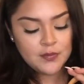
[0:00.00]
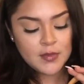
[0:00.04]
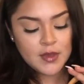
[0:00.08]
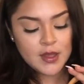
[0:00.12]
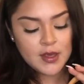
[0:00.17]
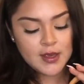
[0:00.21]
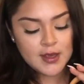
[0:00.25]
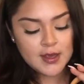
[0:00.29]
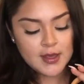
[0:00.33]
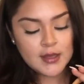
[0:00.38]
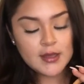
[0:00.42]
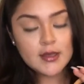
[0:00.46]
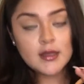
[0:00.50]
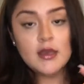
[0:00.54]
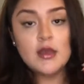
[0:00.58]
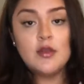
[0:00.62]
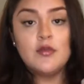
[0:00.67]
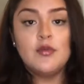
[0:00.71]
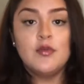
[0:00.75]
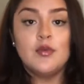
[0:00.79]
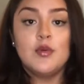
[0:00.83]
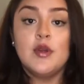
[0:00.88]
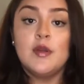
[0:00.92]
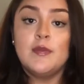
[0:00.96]
and it
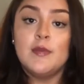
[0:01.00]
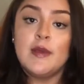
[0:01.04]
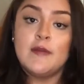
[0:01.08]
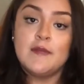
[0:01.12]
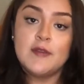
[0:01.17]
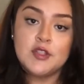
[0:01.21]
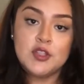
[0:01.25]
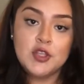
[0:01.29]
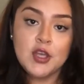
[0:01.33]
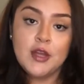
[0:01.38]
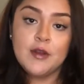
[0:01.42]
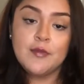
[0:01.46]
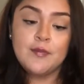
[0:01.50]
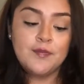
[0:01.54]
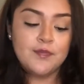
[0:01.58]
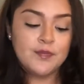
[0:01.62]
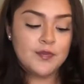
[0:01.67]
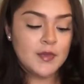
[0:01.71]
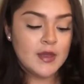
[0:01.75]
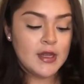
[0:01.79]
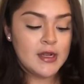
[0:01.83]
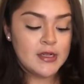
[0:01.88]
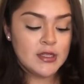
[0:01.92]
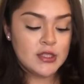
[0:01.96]
ruined my vachette.
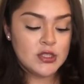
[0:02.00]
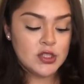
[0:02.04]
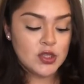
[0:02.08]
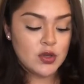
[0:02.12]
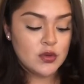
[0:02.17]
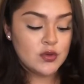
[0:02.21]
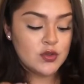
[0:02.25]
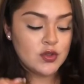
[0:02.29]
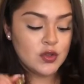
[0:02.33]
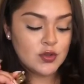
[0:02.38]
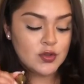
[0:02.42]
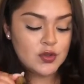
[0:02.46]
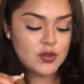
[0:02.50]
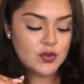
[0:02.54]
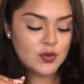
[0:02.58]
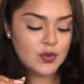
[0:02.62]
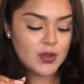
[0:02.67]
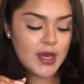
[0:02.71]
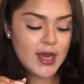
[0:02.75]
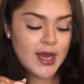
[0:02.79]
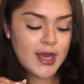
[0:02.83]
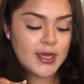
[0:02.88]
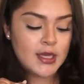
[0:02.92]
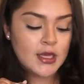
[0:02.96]
So don't do
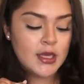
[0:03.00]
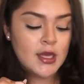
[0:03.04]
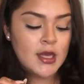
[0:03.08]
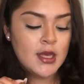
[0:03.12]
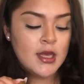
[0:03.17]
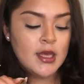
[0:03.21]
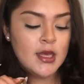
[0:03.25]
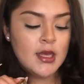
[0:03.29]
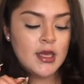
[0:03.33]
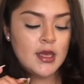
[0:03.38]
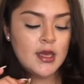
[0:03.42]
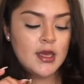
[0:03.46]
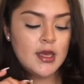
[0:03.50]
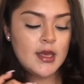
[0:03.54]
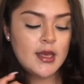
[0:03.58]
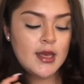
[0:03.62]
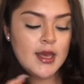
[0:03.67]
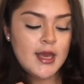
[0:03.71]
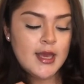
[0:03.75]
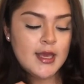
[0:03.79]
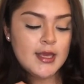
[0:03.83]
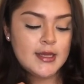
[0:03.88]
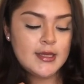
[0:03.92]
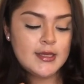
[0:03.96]
that,
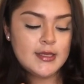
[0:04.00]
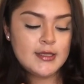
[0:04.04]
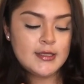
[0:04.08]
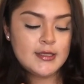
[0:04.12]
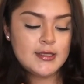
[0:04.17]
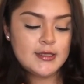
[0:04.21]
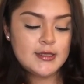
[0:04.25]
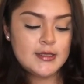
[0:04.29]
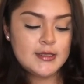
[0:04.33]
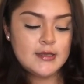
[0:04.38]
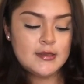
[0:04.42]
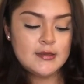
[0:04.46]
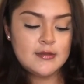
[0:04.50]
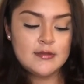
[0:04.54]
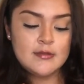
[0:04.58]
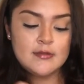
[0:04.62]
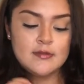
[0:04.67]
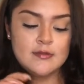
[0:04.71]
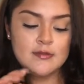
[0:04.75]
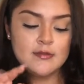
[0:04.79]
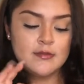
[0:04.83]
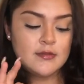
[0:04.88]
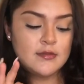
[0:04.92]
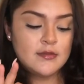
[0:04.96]
and
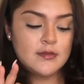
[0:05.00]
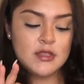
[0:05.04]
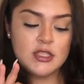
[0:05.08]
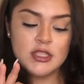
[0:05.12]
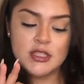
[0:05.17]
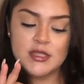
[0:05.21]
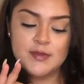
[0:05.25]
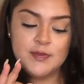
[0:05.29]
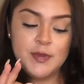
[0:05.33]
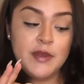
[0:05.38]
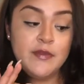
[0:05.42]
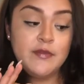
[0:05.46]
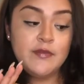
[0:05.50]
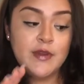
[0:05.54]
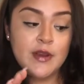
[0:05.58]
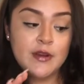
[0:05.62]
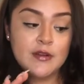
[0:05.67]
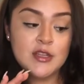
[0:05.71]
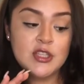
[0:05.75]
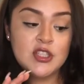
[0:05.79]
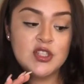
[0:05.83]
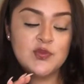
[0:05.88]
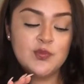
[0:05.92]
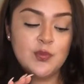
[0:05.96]
just be
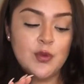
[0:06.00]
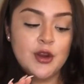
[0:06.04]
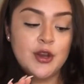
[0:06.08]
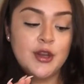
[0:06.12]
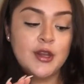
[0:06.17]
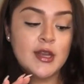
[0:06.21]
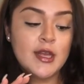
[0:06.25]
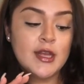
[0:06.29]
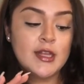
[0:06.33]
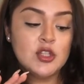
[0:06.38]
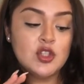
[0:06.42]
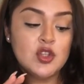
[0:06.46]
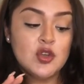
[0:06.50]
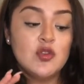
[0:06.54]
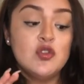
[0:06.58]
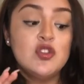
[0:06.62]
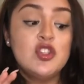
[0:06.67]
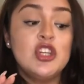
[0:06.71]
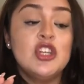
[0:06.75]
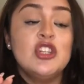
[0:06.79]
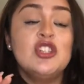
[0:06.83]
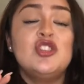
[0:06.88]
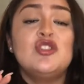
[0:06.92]
very smart, and don't try